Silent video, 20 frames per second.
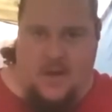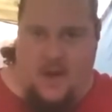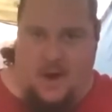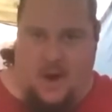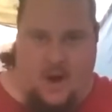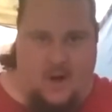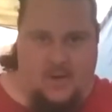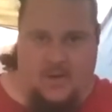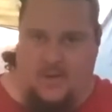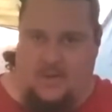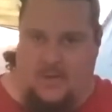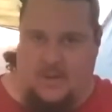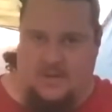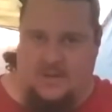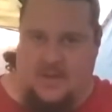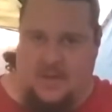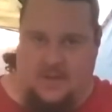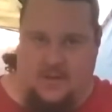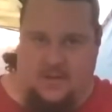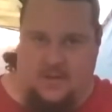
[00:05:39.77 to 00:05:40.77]
I don't know what's
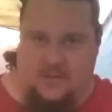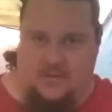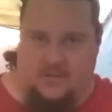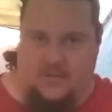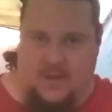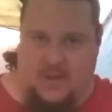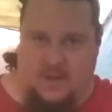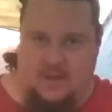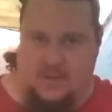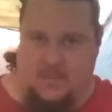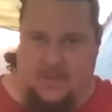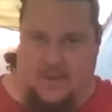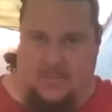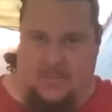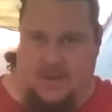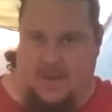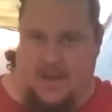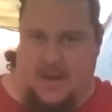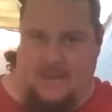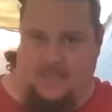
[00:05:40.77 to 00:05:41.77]
getting into me,
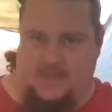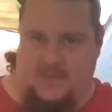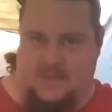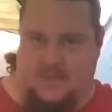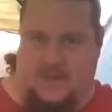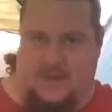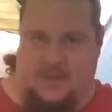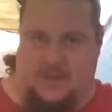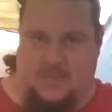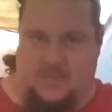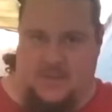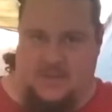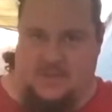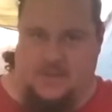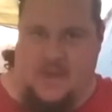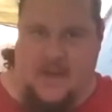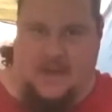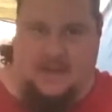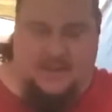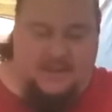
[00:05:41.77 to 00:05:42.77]
but I'm just getting to be
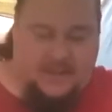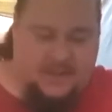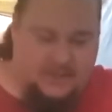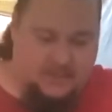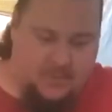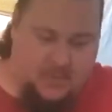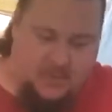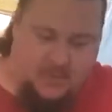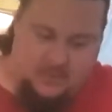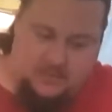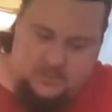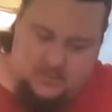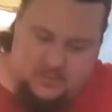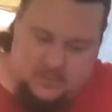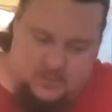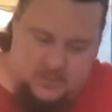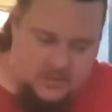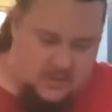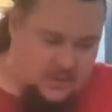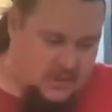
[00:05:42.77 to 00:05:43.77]
slacking anymore.
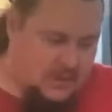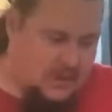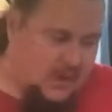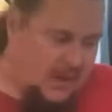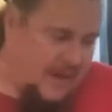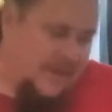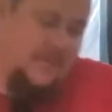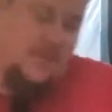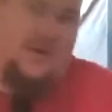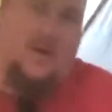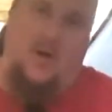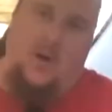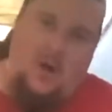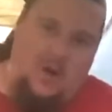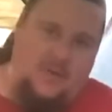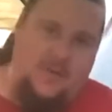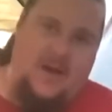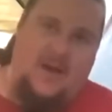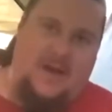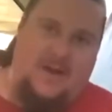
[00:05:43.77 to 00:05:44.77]
I'd went all
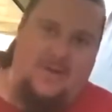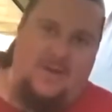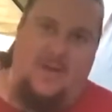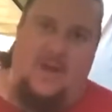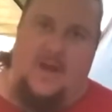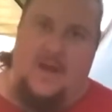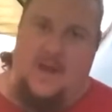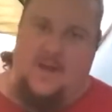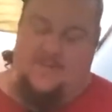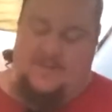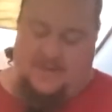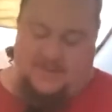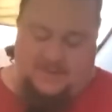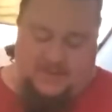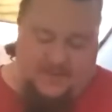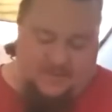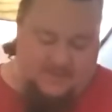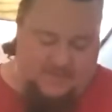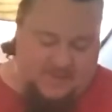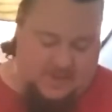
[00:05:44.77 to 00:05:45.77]
day without having a
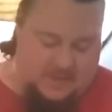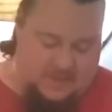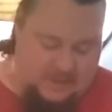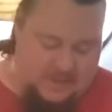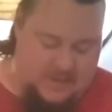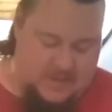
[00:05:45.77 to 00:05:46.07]
step two.